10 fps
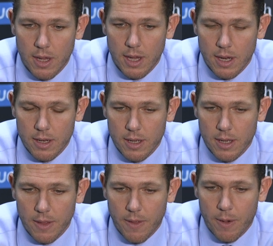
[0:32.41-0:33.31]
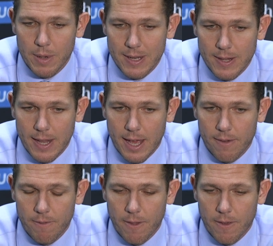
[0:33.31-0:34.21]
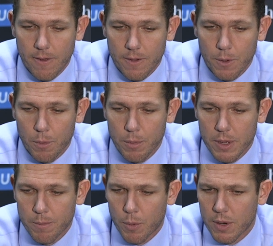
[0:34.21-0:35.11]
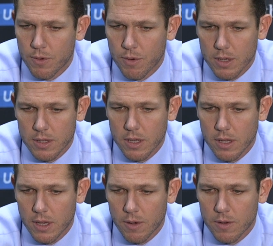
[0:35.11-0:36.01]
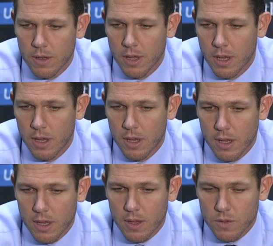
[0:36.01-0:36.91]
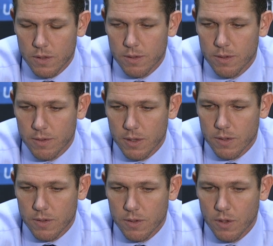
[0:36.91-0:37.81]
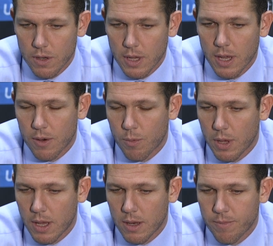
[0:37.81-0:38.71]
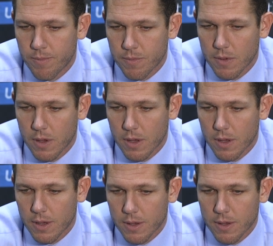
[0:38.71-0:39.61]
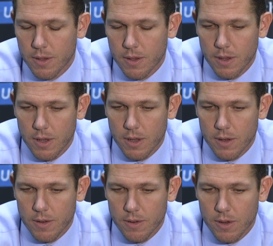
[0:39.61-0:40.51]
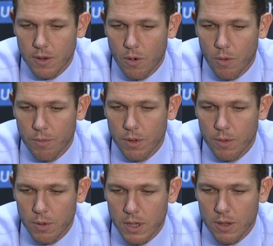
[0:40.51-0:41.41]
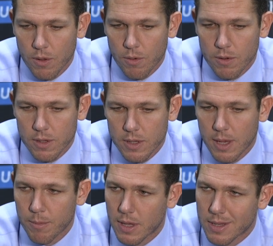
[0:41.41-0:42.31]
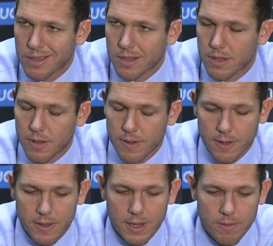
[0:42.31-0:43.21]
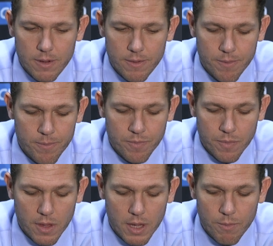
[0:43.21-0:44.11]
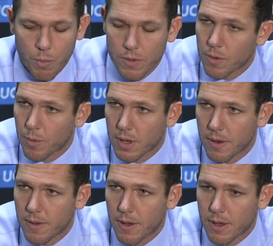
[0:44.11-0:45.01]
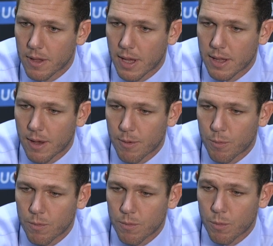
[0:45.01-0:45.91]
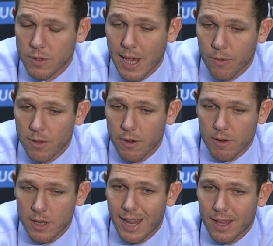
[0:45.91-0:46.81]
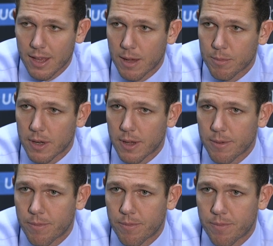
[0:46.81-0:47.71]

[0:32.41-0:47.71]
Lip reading: And I thought we did that a little bit, but we addressed it, and it's good to get a win. And you know, hopefully we can learn the same lesson, even with the win that was out there in that game tonight.